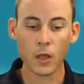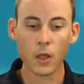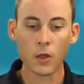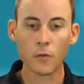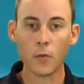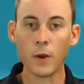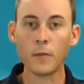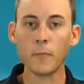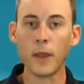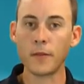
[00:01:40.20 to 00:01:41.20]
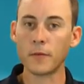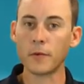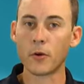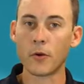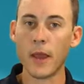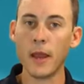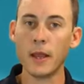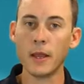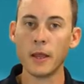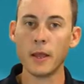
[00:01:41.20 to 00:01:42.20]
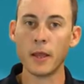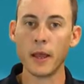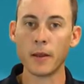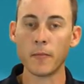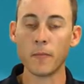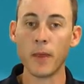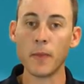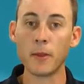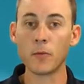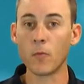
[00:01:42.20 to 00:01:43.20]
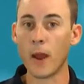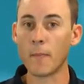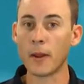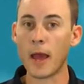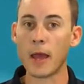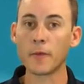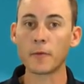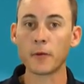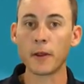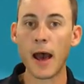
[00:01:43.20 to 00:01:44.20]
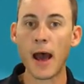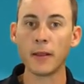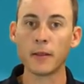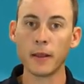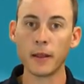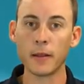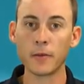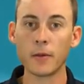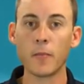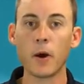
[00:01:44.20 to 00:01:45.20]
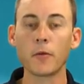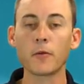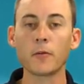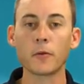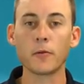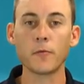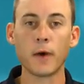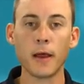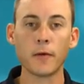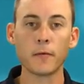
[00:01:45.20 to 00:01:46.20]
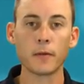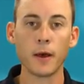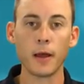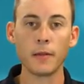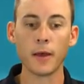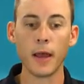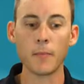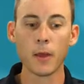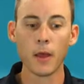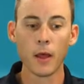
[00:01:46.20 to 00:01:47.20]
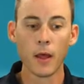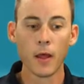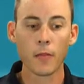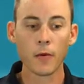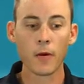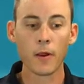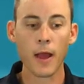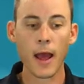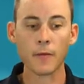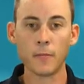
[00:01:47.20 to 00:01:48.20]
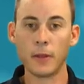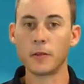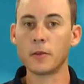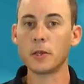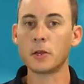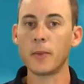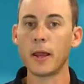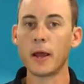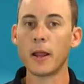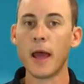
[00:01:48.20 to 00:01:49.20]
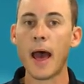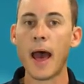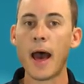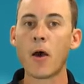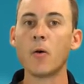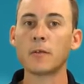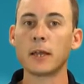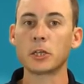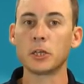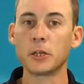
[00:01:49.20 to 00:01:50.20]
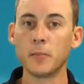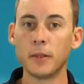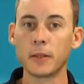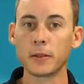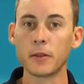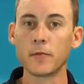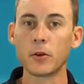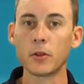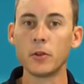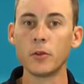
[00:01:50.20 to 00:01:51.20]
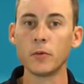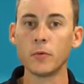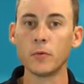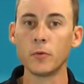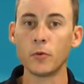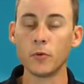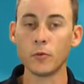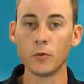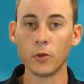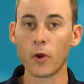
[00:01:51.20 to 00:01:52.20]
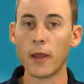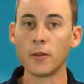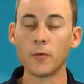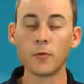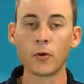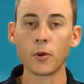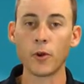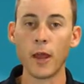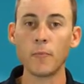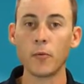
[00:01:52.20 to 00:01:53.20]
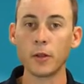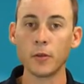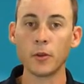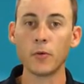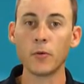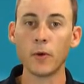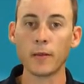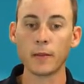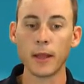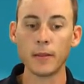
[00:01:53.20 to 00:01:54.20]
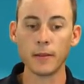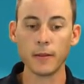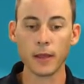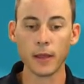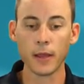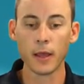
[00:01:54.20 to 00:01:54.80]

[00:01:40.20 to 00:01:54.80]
So once a payload's created and maybe it's weaponized or not in some other sort of file type, there has to be a decision made on how it's actually going to be delivered to your end user, your endpoint, to you as an entity.